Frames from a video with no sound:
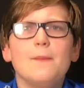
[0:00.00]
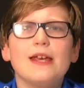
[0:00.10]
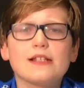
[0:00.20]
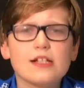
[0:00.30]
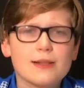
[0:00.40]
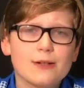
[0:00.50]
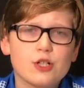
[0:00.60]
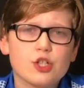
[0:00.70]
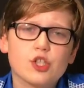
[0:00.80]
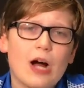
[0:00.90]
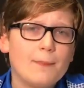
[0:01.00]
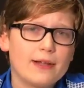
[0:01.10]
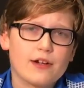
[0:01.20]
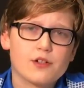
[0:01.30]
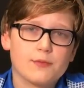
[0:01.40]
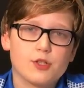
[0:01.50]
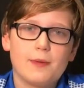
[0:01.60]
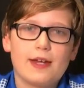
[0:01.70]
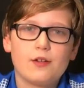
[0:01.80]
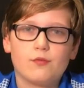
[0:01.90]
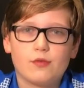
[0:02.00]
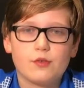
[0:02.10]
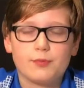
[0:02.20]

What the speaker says: Basically something to just stop players from just making